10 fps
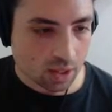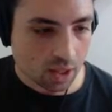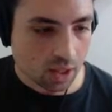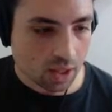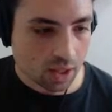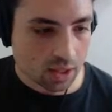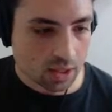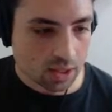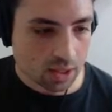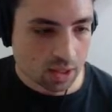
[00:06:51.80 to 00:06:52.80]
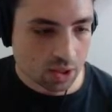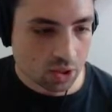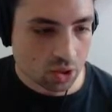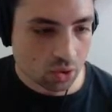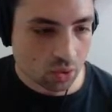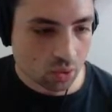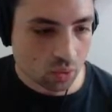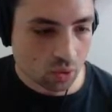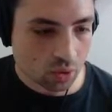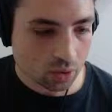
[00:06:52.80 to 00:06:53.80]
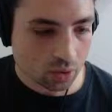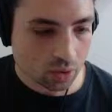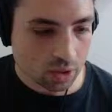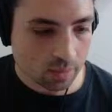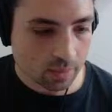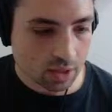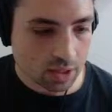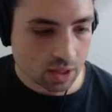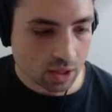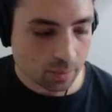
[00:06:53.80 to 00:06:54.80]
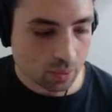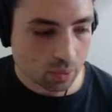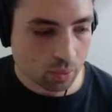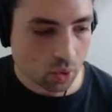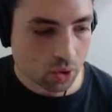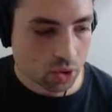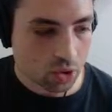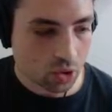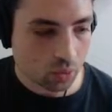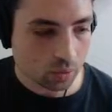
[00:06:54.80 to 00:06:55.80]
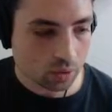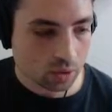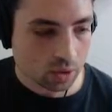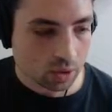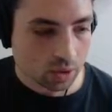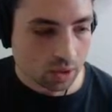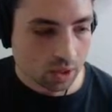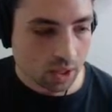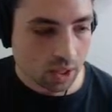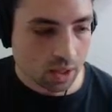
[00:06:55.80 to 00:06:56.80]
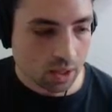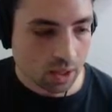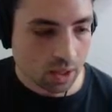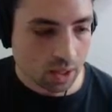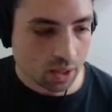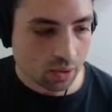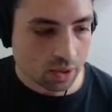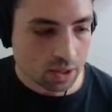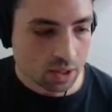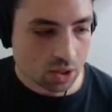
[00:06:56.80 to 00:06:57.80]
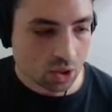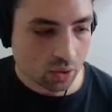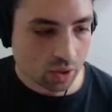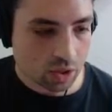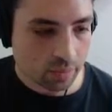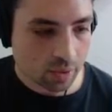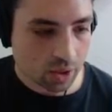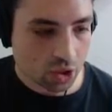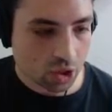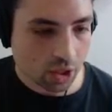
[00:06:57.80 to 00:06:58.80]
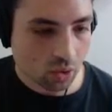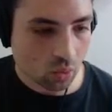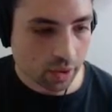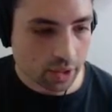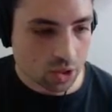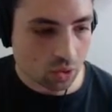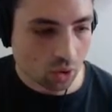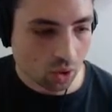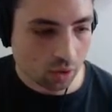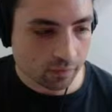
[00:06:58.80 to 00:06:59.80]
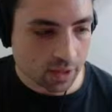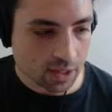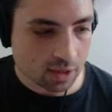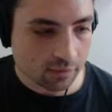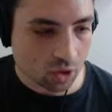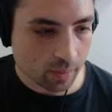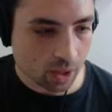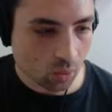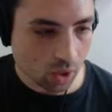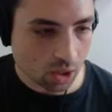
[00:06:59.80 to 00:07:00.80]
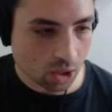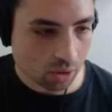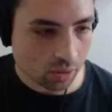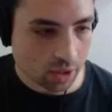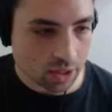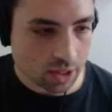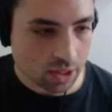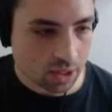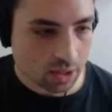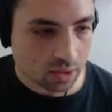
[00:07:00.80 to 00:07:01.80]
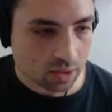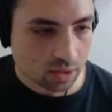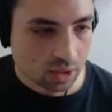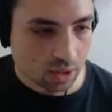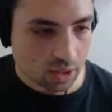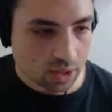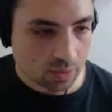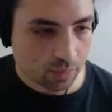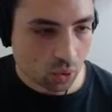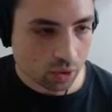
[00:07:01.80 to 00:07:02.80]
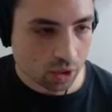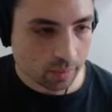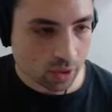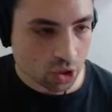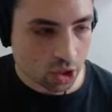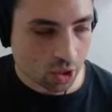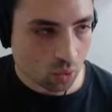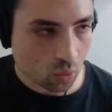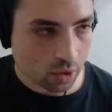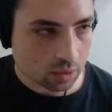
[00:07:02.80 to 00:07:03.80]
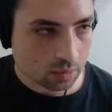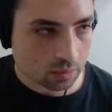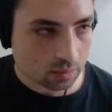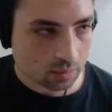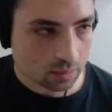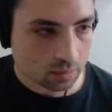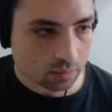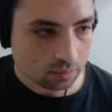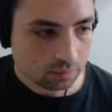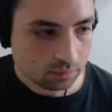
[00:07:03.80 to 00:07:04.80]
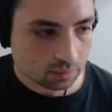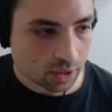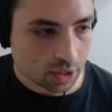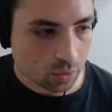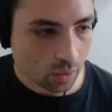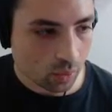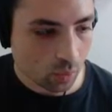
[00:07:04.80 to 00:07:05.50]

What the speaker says: and send it to, and send the input port to 2. And then now this is going to be channel 1. So all of the, even no matter what color this is both going to be channel 1. And that's what we